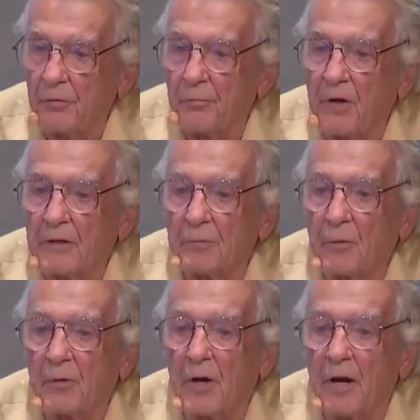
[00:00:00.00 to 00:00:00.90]
there was
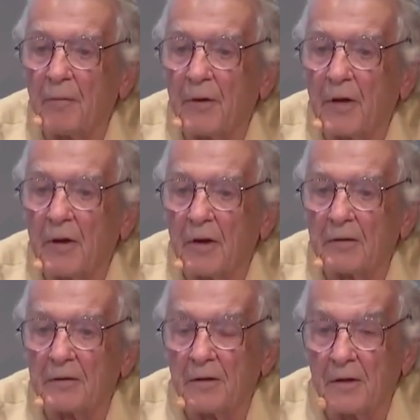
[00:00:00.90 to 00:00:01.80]
much more carbon
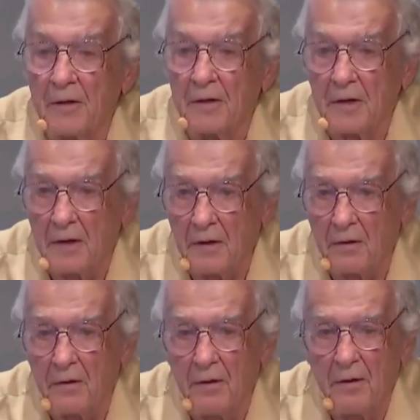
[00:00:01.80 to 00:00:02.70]
dioxide in the
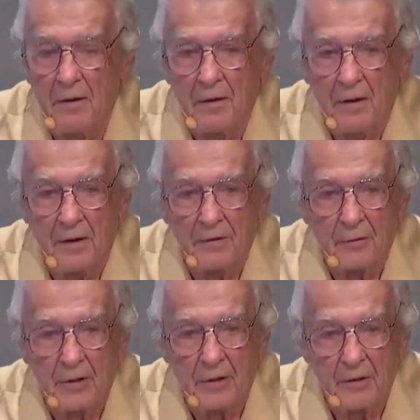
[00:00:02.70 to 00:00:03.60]
air.
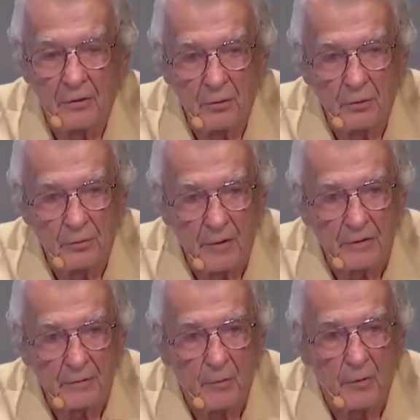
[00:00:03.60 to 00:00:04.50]
And so they could use
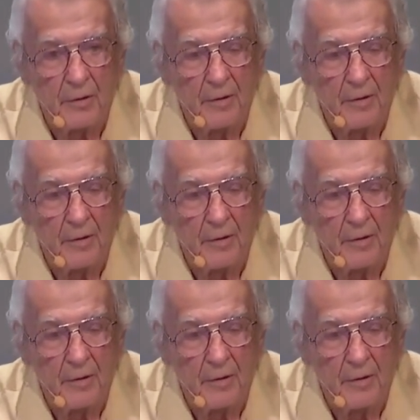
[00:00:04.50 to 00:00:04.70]
much